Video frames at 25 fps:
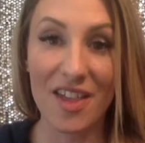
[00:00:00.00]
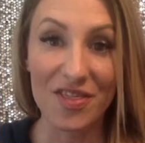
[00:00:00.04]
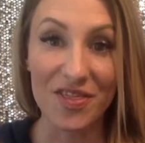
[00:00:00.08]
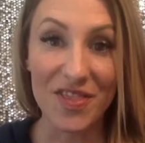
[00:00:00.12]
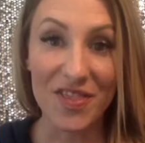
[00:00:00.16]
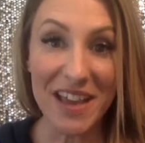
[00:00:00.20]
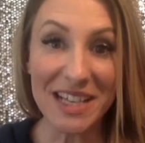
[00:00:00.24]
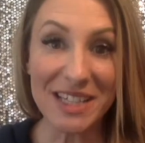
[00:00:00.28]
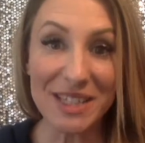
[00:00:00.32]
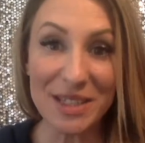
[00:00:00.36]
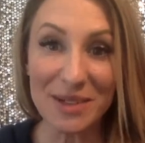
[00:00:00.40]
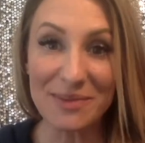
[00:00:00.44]

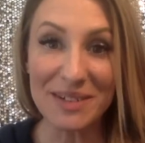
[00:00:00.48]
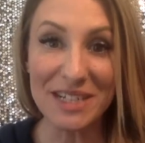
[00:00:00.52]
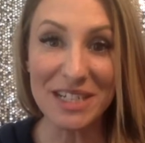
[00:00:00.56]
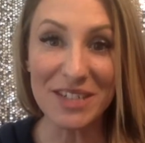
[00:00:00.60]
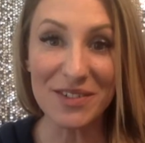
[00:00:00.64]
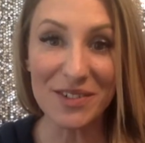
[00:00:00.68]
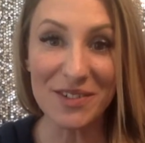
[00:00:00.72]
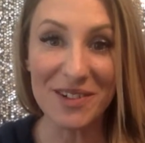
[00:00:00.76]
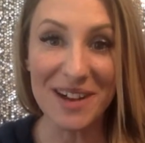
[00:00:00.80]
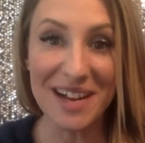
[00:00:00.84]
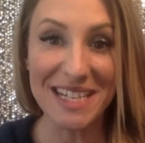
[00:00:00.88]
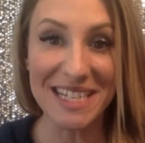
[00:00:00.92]
Thanks so much
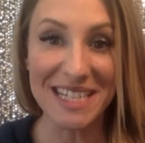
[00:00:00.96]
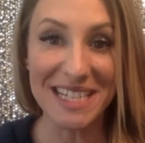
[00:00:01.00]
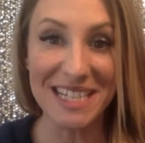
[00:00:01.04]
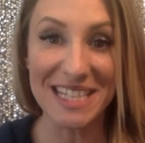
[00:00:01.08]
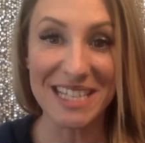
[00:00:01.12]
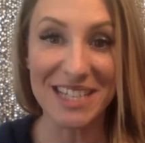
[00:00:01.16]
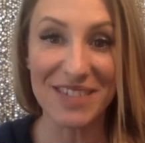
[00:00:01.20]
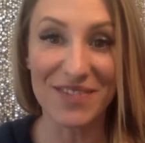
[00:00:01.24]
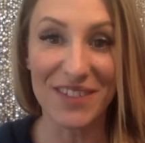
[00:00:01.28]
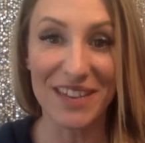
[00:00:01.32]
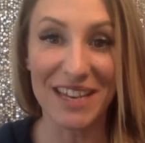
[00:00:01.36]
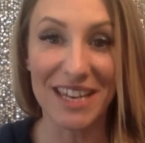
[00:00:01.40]
for watching
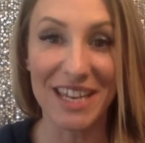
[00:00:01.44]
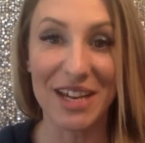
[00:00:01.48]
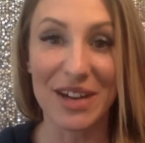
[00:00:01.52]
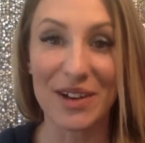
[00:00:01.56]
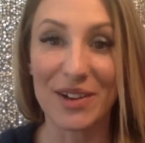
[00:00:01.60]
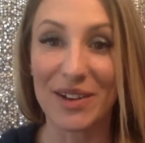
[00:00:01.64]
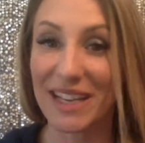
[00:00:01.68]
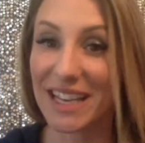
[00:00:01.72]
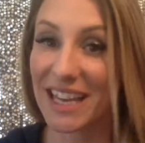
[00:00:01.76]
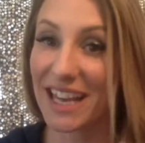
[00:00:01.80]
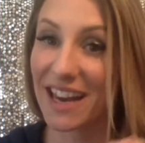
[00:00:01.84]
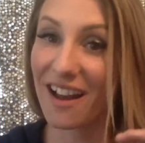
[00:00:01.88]
this video.
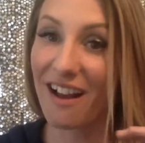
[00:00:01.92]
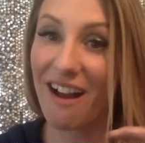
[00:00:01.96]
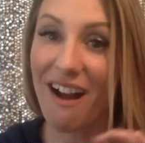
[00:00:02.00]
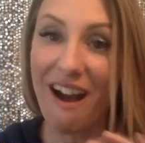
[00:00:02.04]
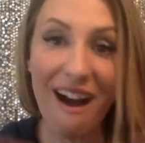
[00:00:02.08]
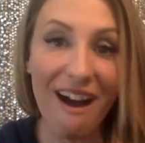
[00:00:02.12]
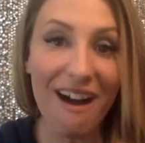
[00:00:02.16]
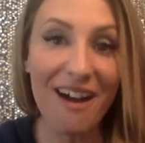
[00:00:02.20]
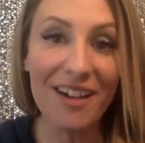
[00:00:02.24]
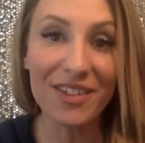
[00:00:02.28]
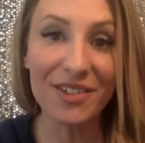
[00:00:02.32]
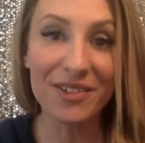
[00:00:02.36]
video and getting
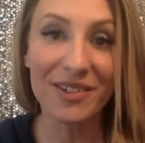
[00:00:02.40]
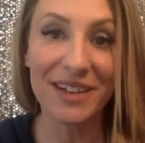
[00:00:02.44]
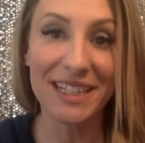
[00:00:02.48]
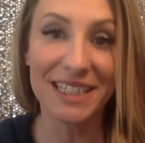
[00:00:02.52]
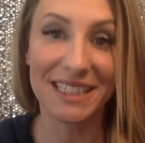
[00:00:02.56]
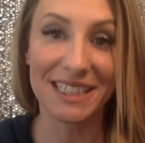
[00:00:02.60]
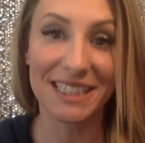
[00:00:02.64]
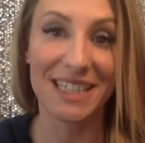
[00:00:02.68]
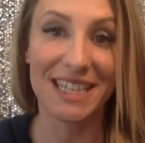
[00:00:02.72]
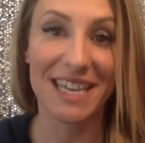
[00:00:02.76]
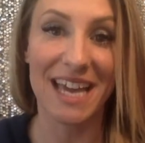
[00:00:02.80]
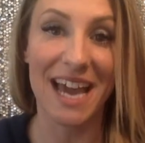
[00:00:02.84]
all the way
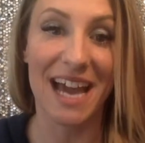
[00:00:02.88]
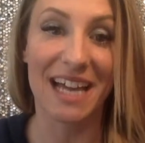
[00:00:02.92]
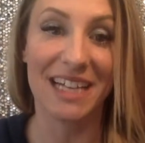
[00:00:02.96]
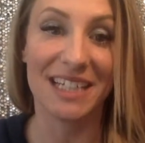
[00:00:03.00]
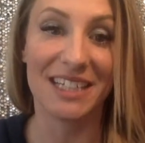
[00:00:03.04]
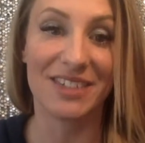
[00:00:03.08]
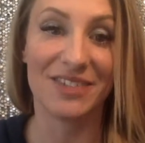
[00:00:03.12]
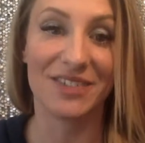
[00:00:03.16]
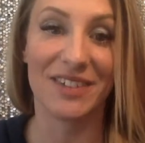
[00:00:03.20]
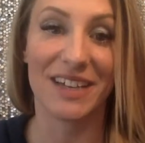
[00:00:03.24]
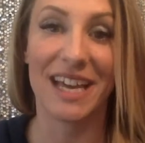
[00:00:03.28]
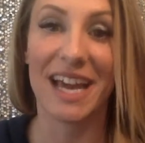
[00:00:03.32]
to the
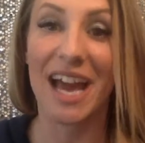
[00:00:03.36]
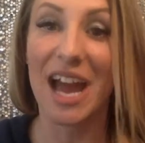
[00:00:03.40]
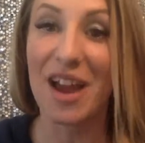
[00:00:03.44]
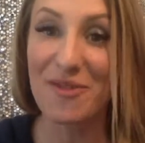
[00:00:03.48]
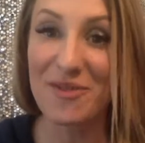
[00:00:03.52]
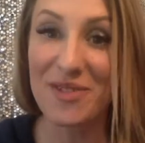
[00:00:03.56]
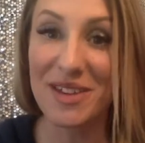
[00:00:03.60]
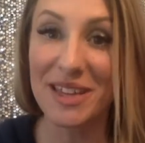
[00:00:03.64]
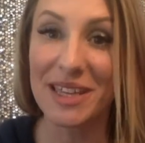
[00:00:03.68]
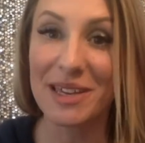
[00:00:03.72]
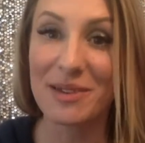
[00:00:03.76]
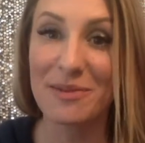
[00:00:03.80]
end of it. I
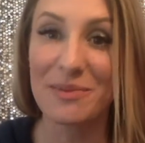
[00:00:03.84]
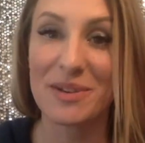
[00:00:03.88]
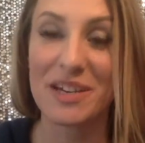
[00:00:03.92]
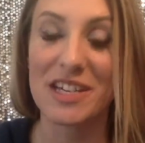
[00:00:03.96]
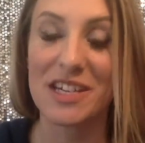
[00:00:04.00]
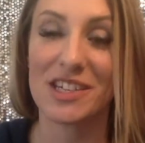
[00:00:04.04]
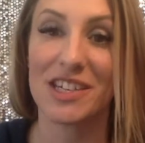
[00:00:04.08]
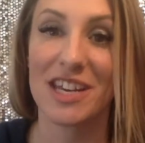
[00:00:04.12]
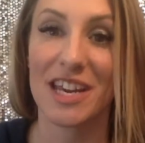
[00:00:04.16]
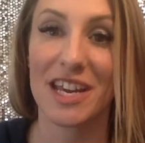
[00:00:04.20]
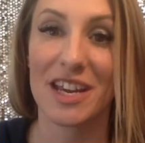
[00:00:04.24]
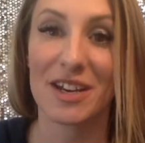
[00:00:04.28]
really
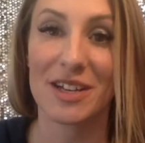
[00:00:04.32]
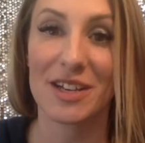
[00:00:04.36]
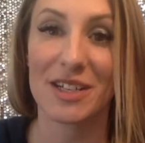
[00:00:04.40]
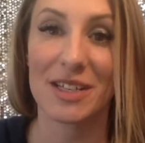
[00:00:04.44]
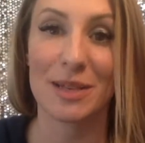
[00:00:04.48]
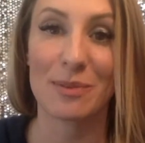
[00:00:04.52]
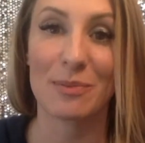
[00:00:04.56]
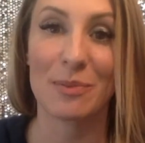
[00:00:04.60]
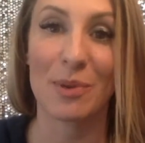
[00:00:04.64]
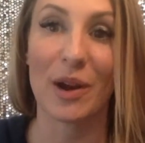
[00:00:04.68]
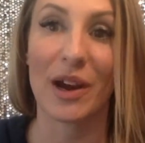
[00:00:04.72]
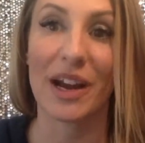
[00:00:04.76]
appreciate your
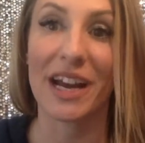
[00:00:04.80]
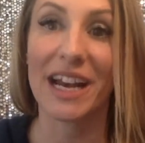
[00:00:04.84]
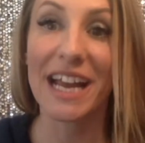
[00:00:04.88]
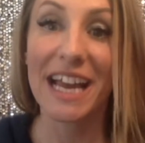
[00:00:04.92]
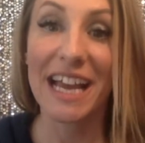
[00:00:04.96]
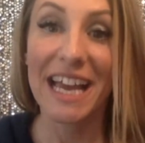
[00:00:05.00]
support.